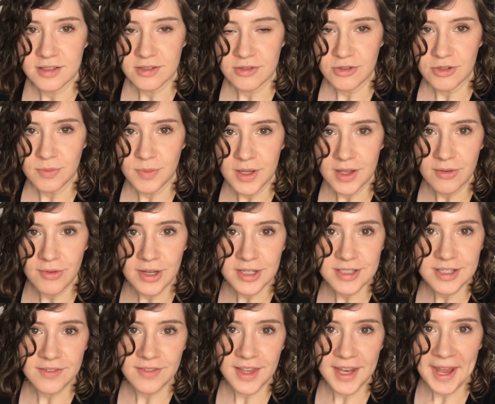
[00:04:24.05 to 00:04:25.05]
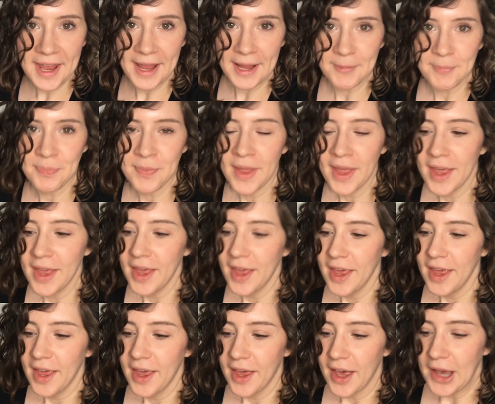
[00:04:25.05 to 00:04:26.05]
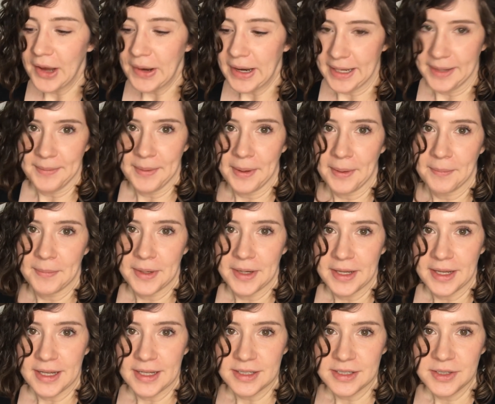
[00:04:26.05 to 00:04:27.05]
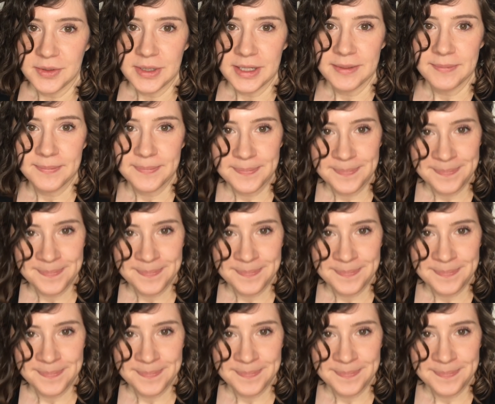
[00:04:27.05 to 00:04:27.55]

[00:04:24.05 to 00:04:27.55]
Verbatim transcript: should be the rest of the day. All right, I'm gonna get to it.